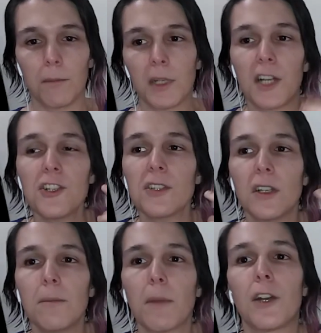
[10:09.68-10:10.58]
But I
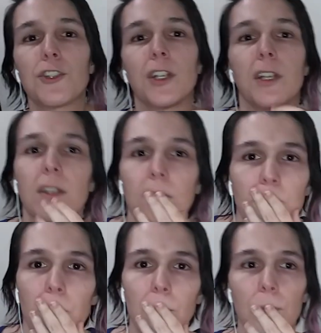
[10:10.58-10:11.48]
just imagine
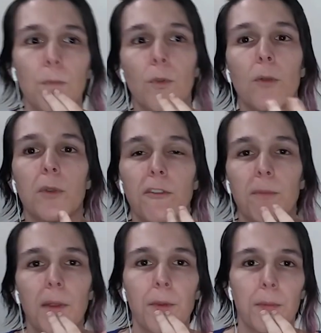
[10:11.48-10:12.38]
what would
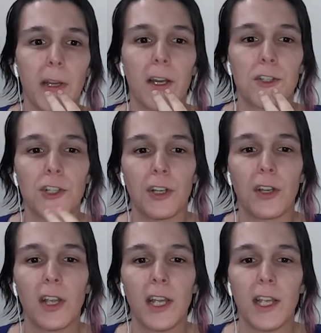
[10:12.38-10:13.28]
have been the
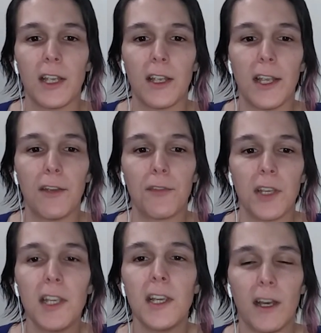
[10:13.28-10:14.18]
reaction if
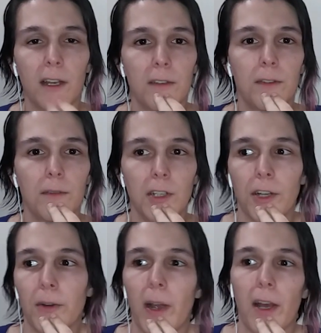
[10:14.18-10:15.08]
he had,
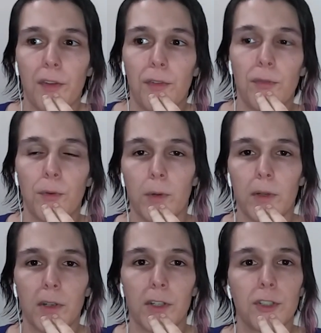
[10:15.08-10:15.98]
you know, asked
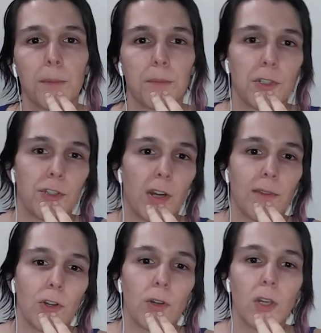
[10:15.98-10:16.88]
for a trip to
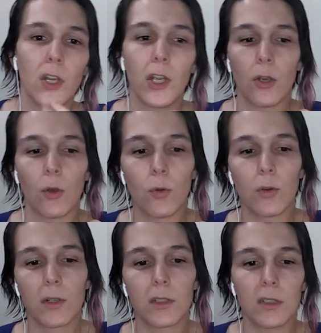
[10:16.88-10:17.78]
travel.
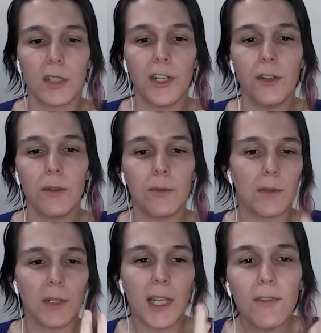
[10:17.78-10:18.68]
Or, you know,
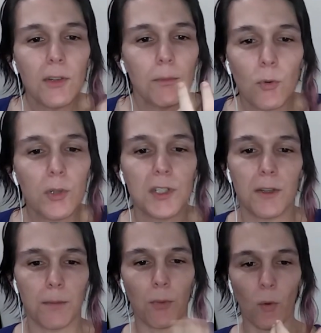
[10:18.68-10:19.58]
even more
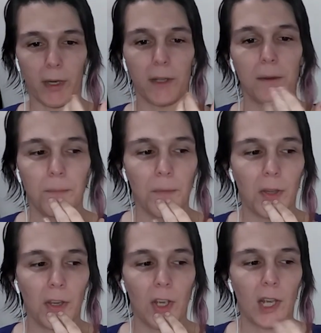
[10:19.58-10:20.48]
to the point,
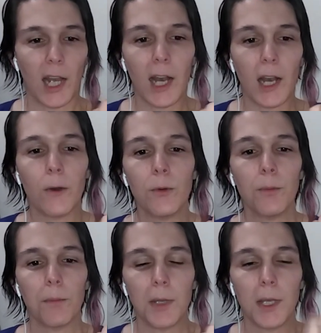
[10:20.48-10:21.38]

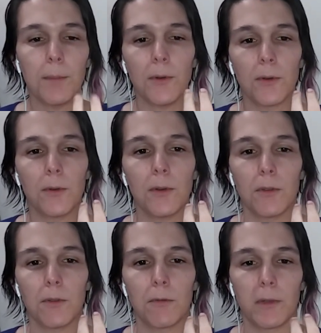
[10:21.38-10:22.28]
how people
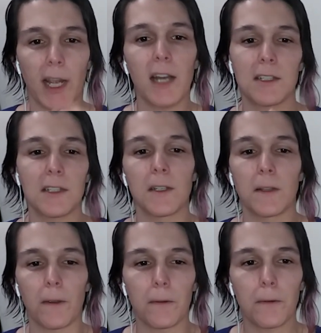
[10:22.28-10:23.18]
reacted to
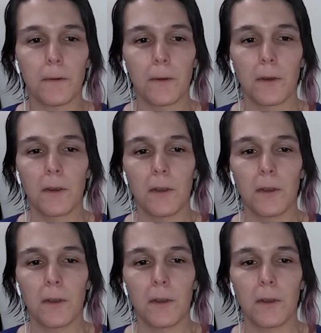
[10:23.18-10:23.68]
this,